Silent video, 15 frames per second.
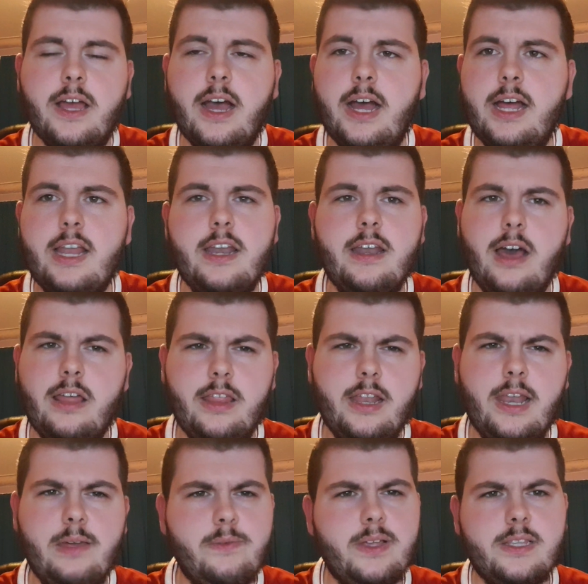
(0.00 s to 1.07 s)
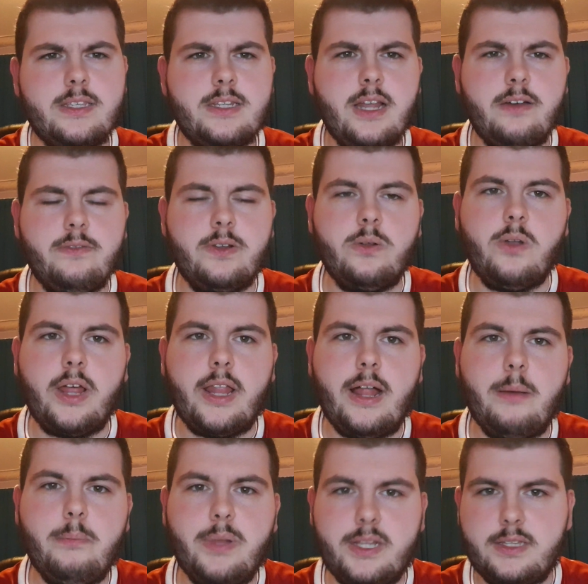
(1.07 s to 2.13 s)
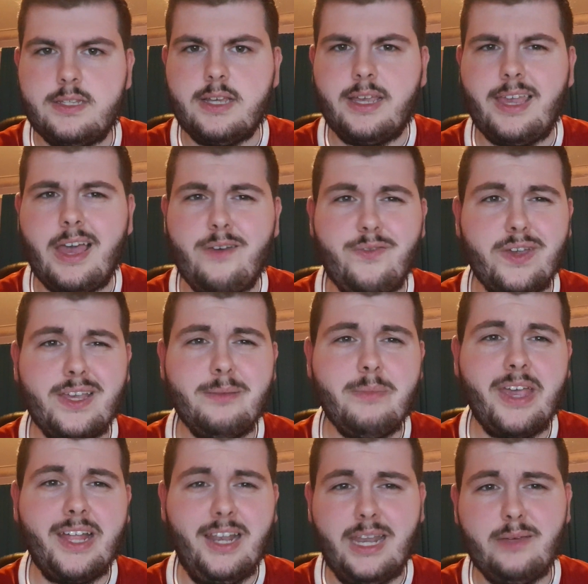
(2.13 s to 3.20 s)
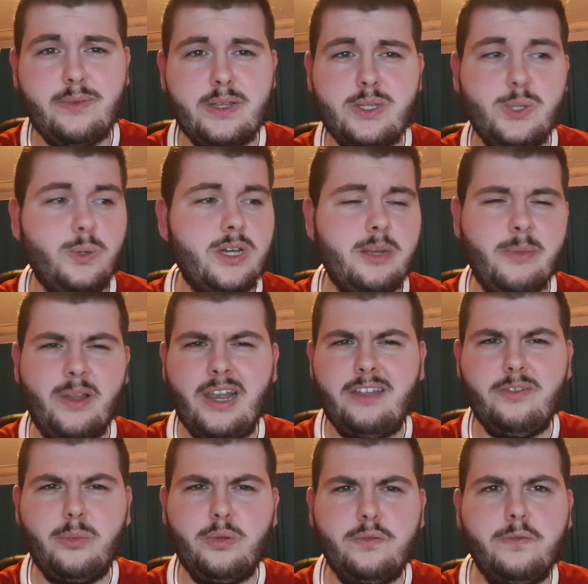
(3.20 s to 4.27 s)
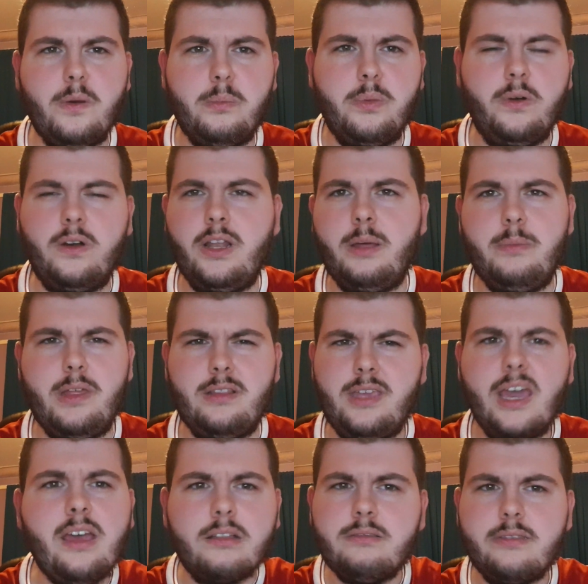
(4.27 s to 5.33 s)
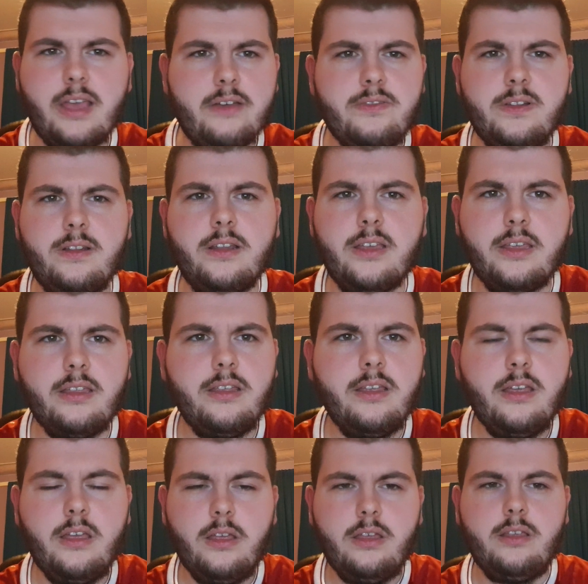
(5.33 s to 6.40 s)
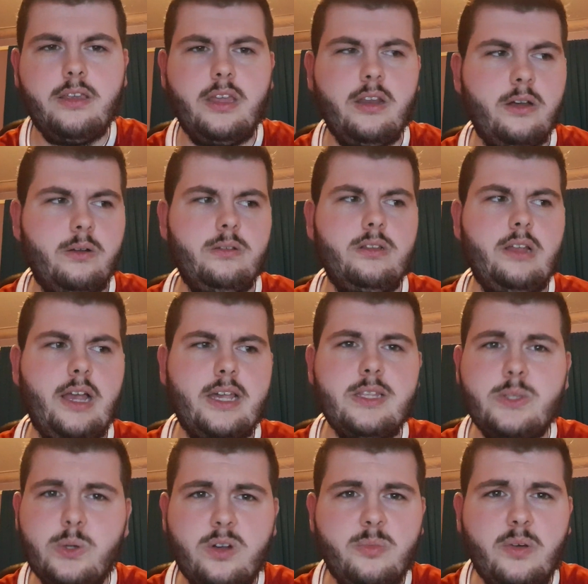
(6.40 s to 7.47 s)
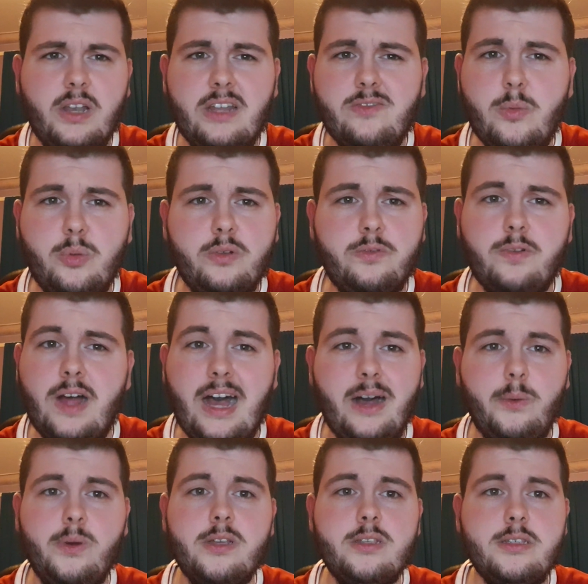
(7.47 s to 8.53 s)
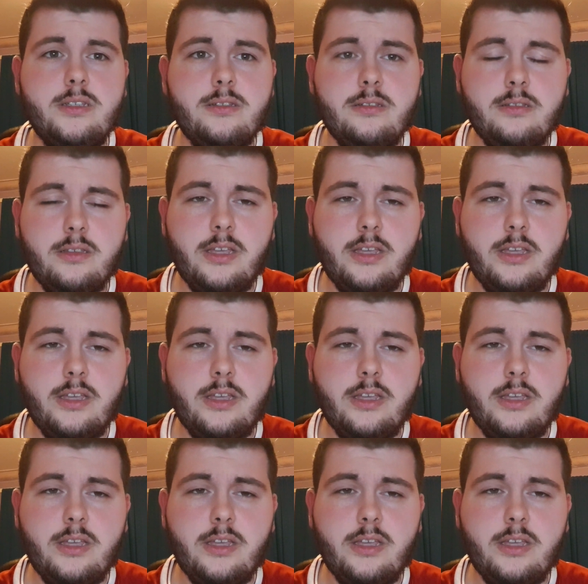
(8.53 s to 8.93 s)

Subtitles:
and other living stuff and all like that. But yeah, if I can make a living talking about Liverpool Football Club, then yeah, definitely. I could talk about Liverpool for hours,